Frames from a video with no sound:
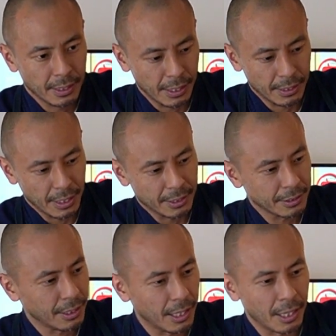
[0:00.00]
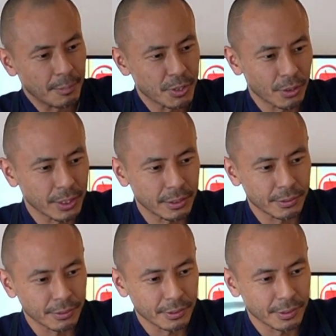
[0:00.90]
and then I'm sorry,
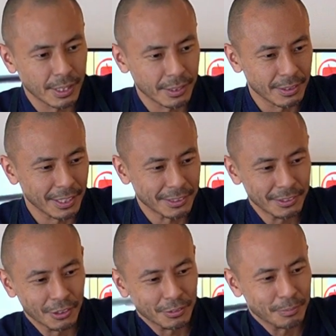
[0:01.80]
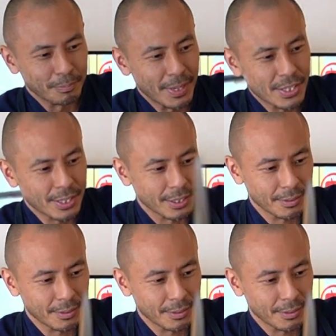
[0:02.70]
like mess.